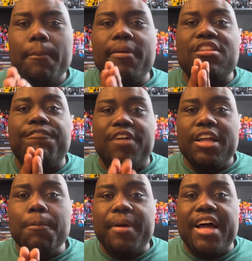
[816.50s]
But the
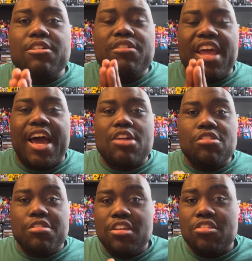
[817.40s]
final battle and the
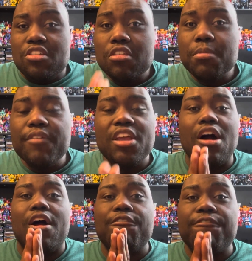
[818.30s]
action scenes in this movie
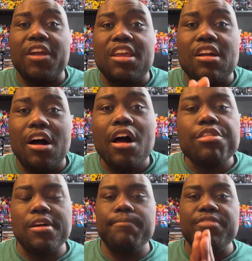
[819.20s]
are freaking
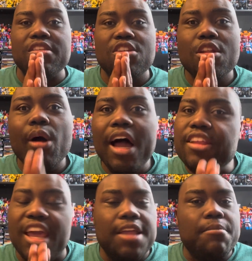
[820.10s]
awesome. You know how
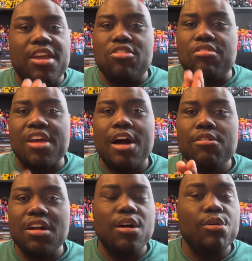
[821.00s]
the animation style
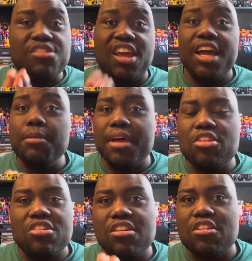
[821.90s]
goes. The
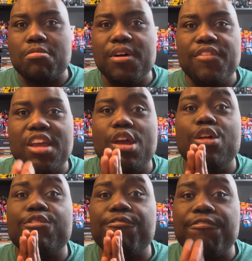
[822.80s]
animation in this movie
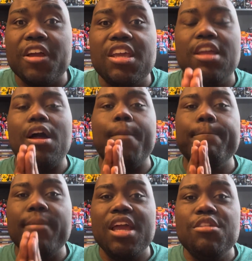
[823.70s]
is freaking
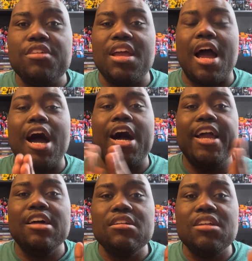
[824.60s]
amazing.
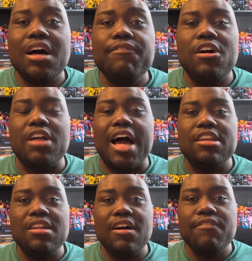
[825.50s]
I love
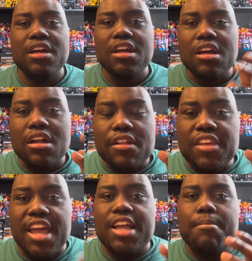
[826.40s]

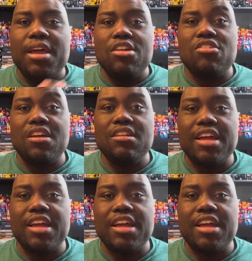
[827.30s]
the animation.